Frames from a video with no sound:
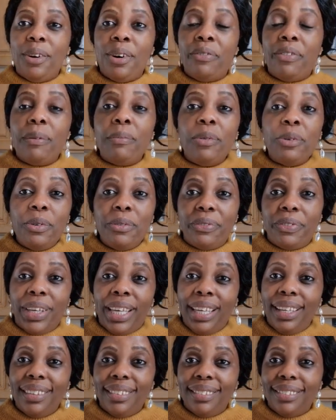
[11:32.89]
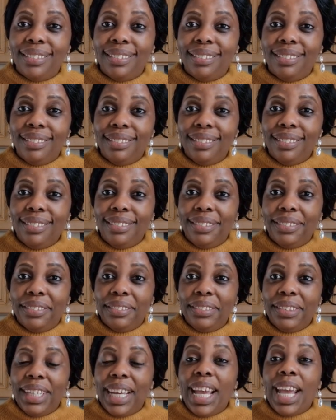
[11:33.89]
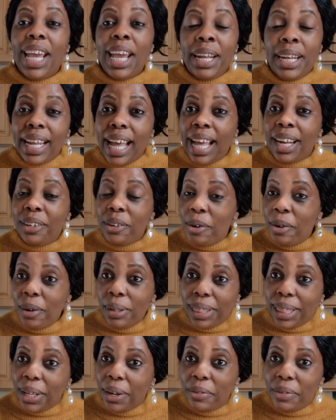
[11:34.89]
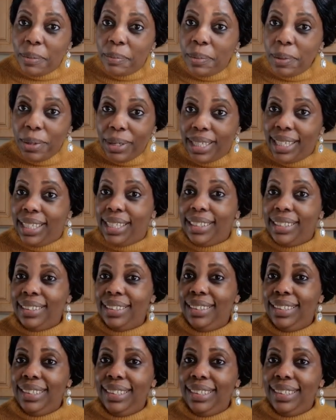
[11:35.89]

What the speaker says: of a movie and an author of a book.